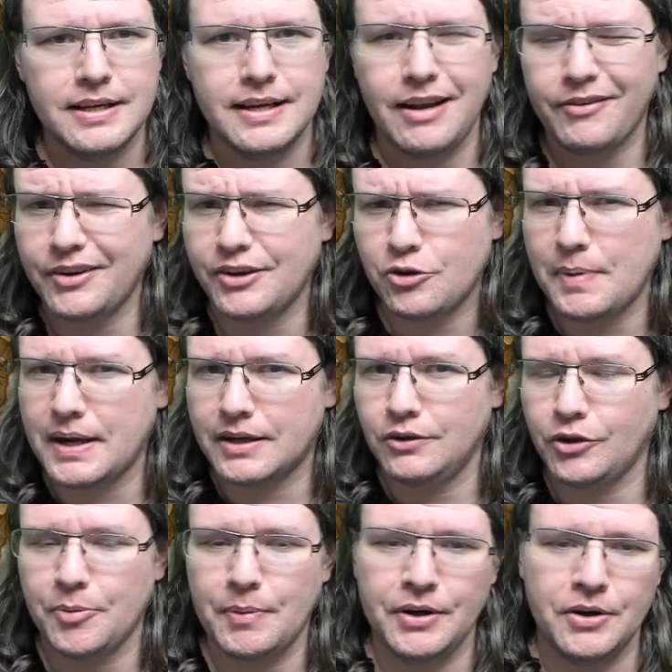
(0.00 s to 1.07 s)
I'm going to go back and look
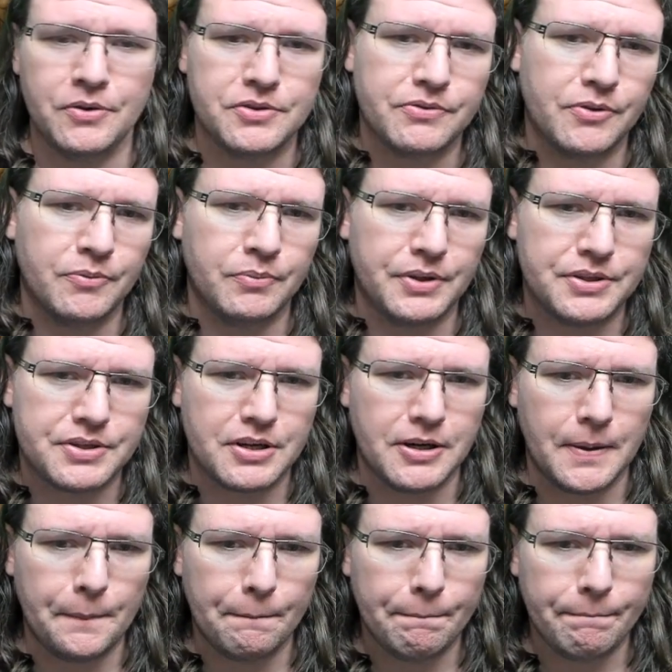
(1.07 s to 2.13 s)
at my notes from
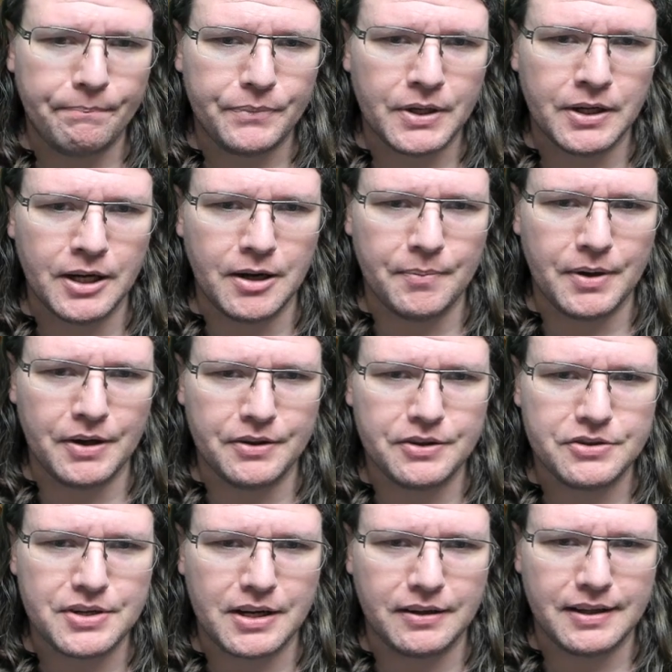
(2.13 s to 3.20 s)
BlizzCon on the
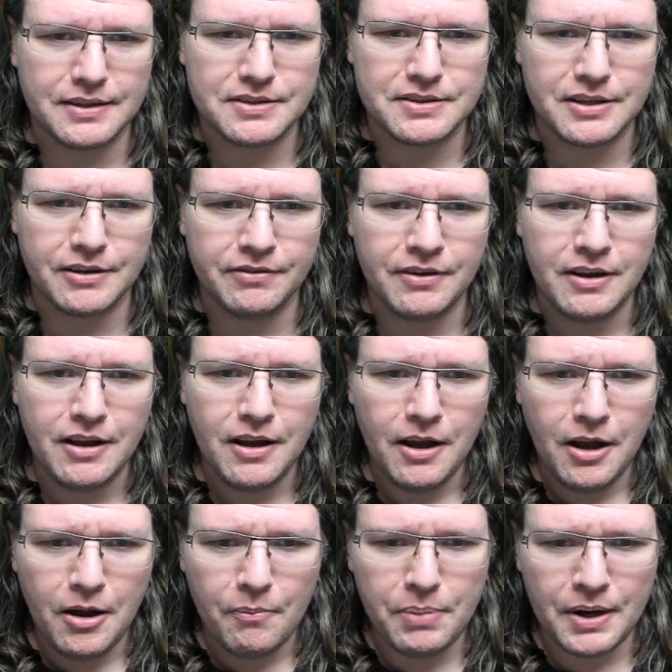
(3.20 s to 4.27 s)
Shadowlands stuff.
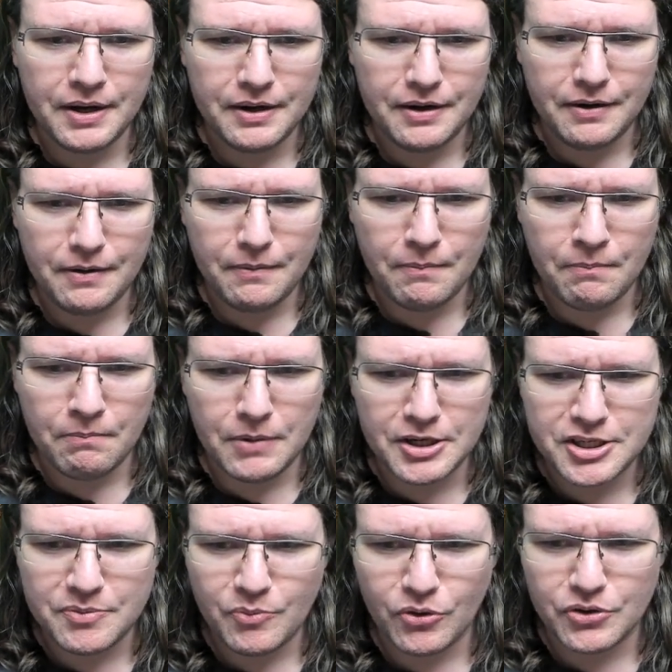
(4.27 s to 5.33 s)
But much
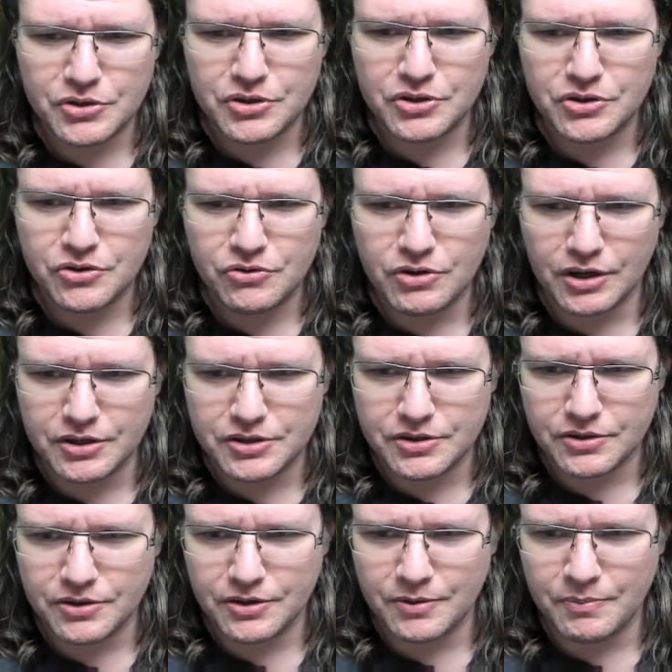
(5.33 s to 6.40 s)
more
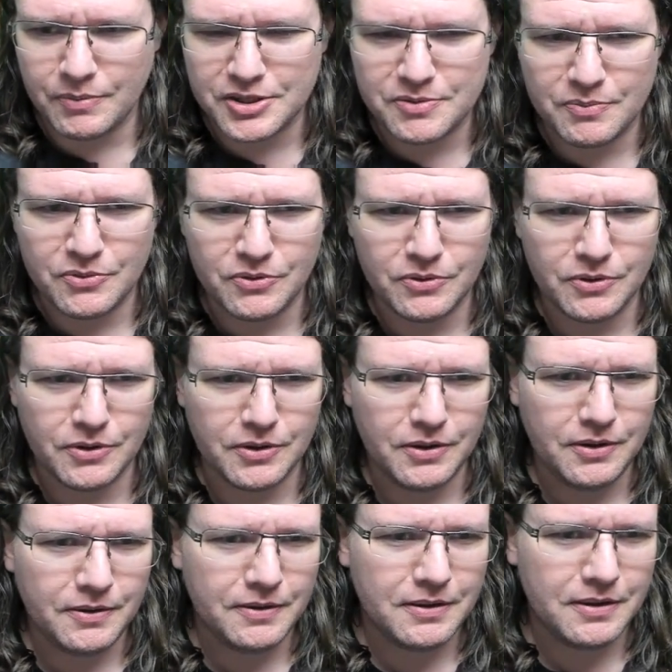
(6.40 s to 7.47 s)
structured, much more,
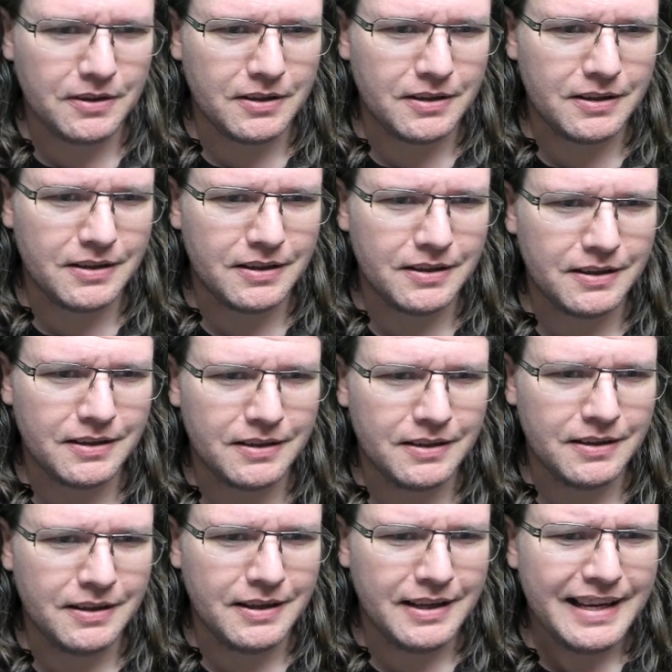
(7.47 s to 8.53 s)

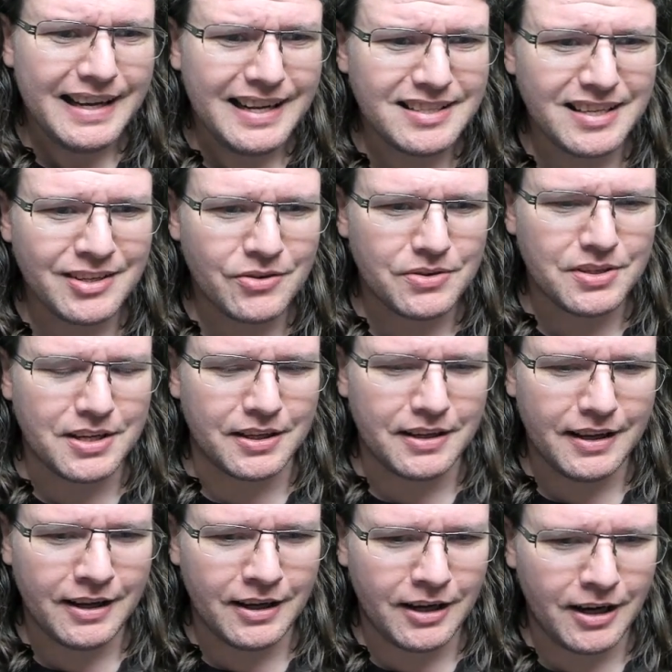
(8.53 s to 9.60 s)
it's interesting
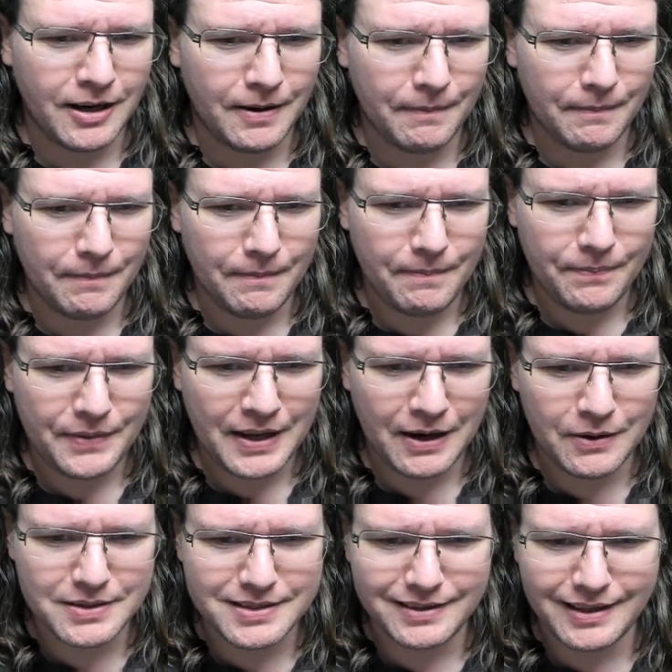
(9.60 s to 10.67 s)
how
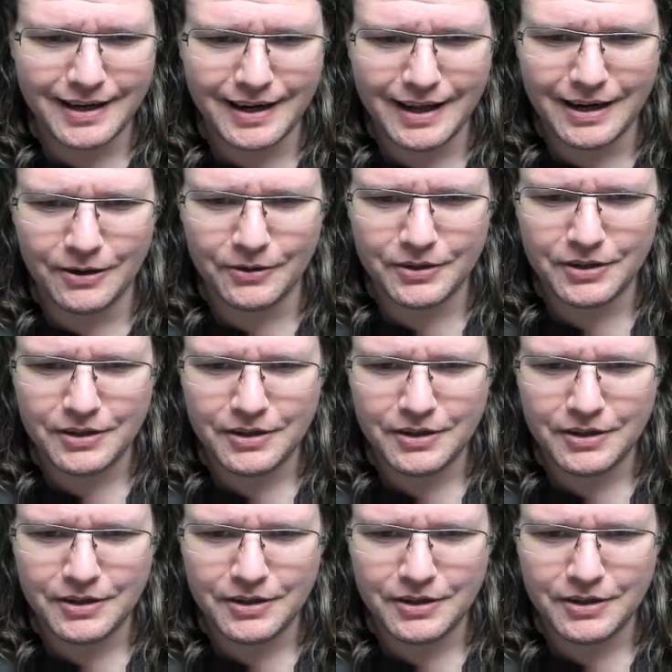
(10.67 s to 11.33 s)
it's laid out.